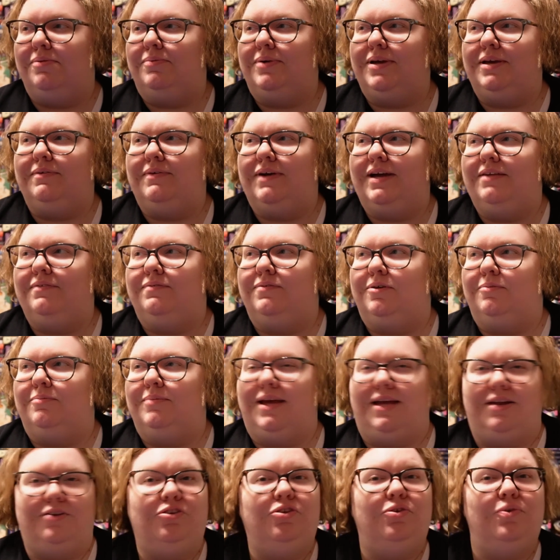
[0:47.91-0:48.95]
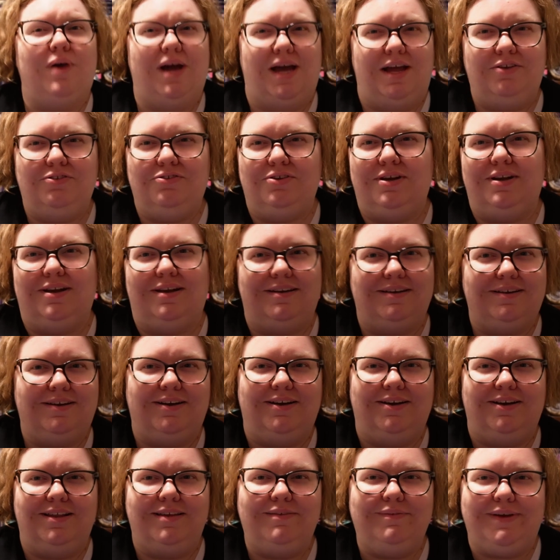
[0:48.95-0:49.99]
We went from like 200 on the
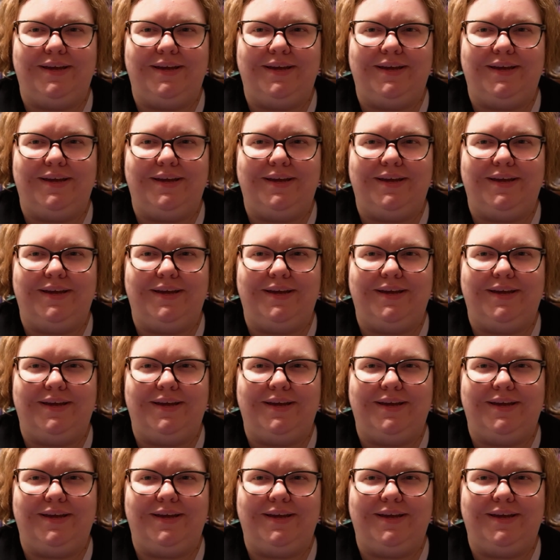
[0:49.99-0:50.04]
currently